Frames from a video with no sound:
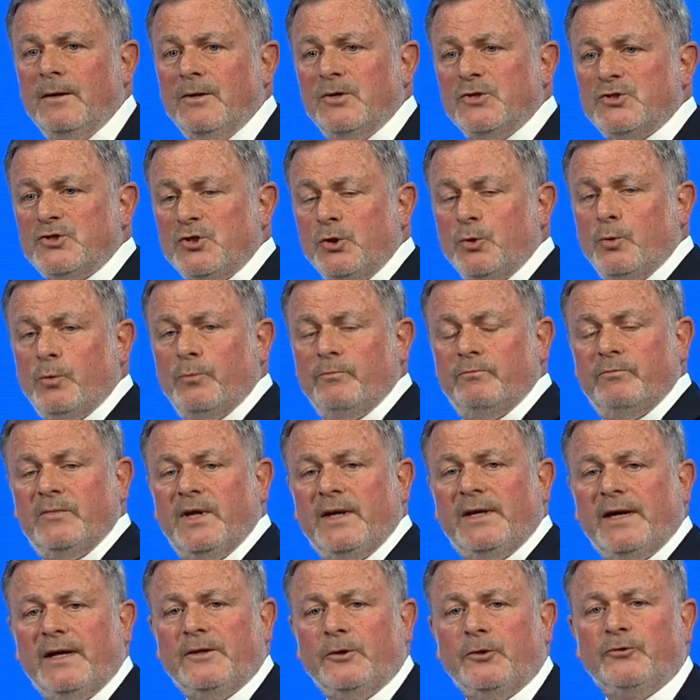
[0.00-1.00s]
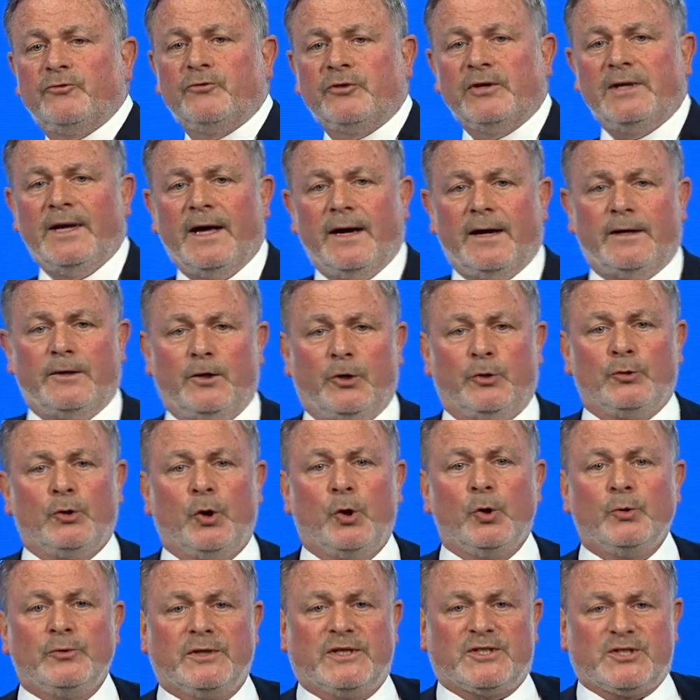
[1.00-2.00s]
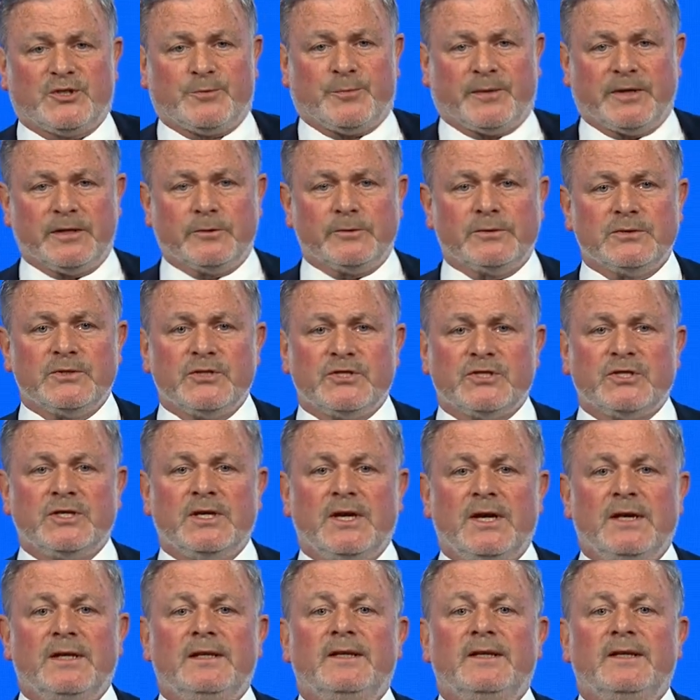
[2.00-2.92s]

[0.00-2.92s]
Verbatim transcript: So they cannot rely on own experience,